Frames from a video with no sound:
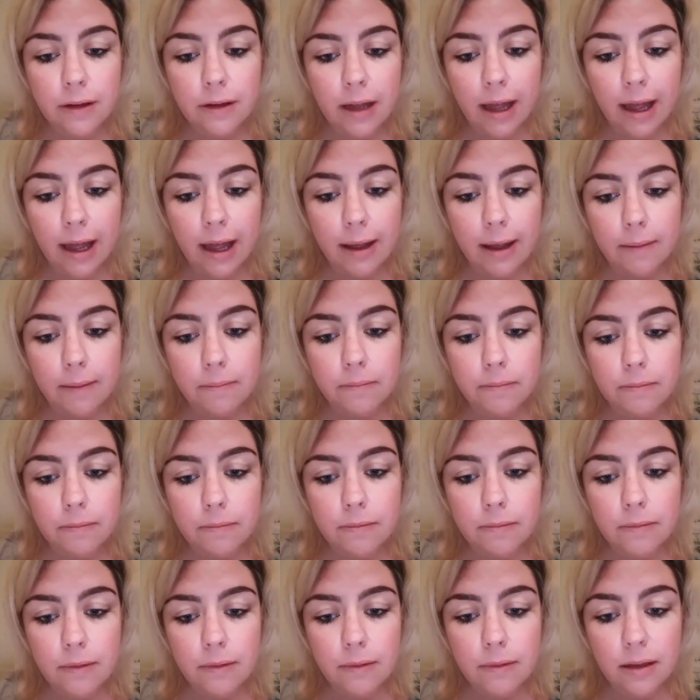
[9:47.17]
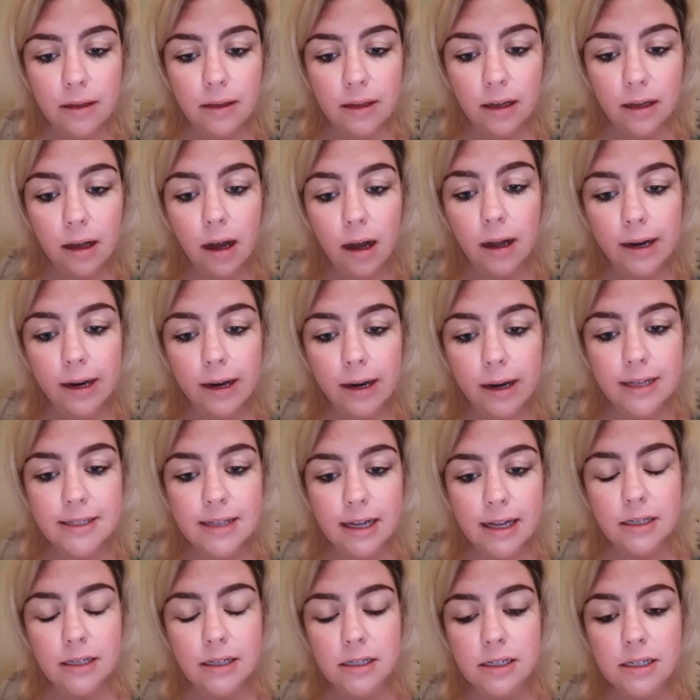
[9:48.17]
the goddess,
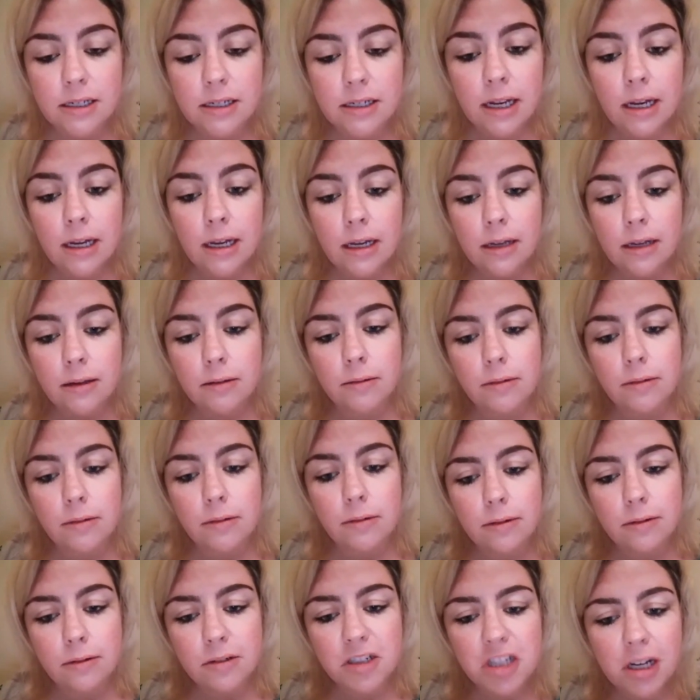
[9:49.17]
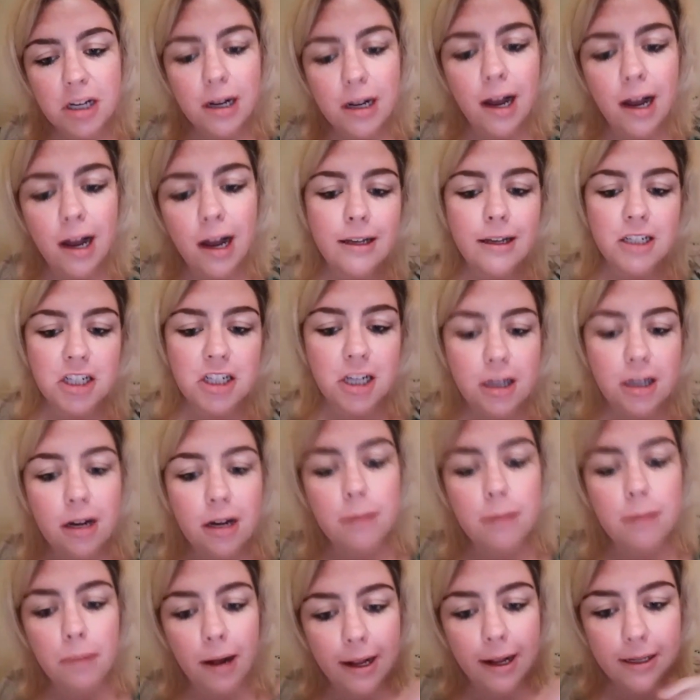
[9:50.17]
and she
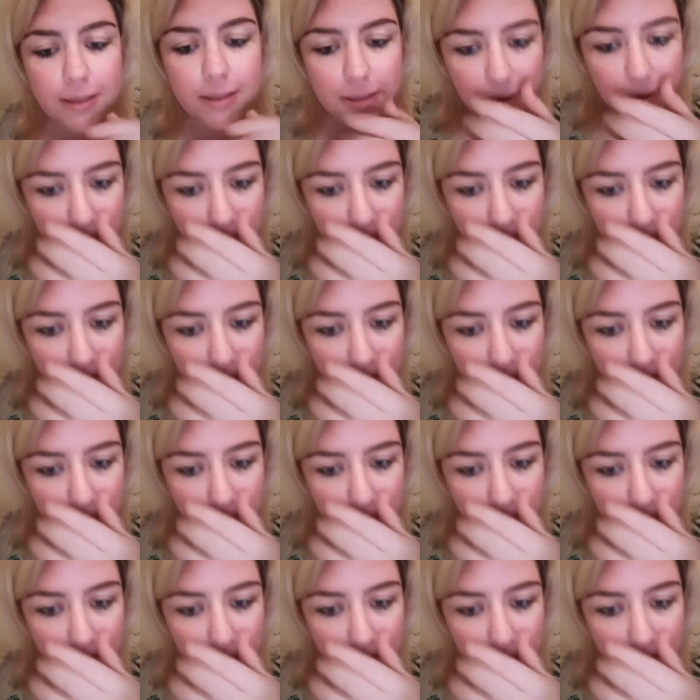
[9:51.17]
combines